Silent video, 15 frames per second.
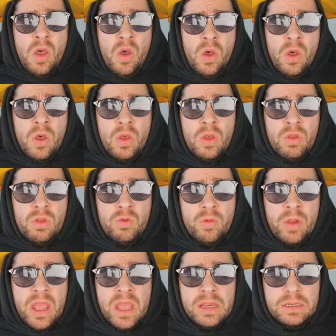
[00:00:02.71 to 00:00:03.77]
All
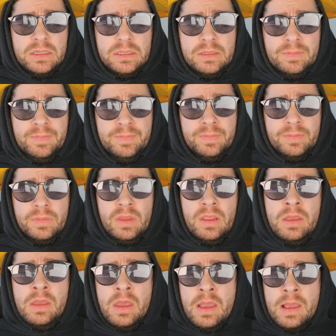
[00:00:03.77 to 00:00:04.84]
right.
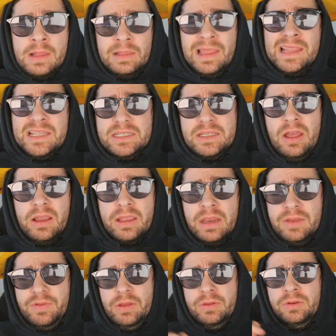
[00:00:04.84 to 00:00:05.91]
Let's talk
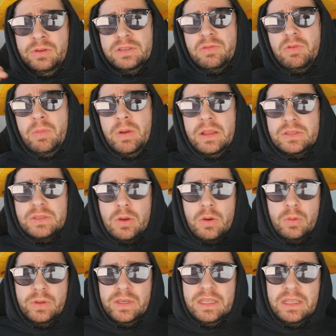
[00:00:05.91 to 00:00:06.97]
NFL news, everybody.
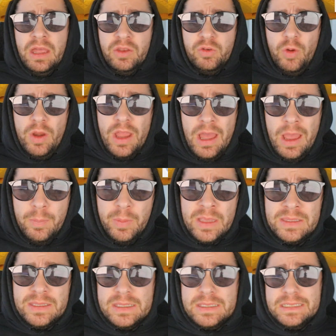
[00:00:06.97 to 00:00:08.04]
So, DeAndre
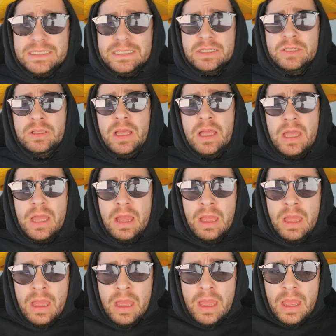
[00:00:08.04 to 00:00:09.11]
Hopkins is still
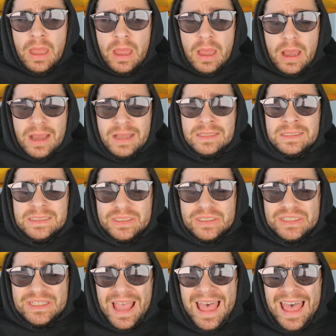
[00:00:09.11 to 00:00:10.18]

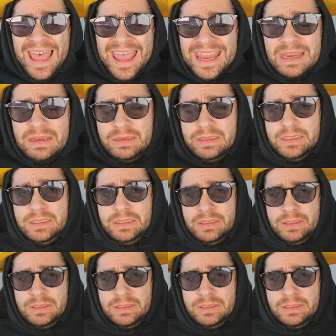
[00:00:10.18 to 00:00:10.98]
unsigned,